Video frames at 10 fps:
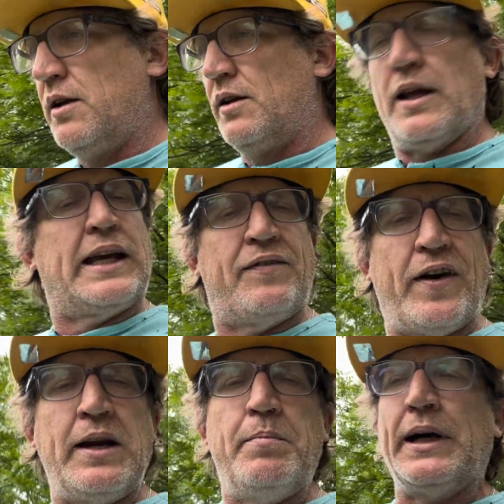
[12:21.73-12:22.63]
Like, if
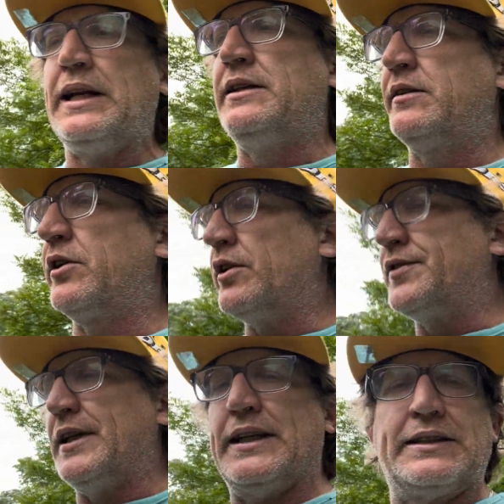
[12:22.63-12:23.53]
anybody deserves
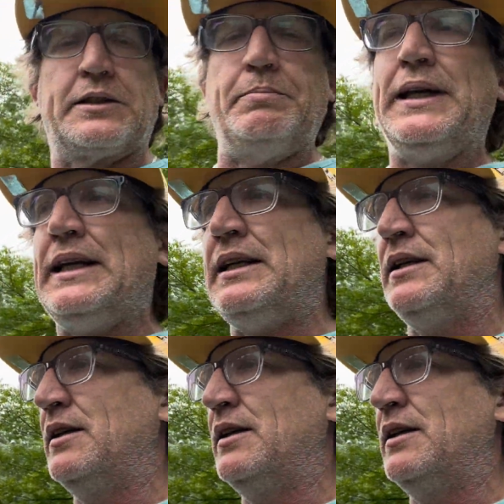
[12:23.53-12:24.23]
it, it's me.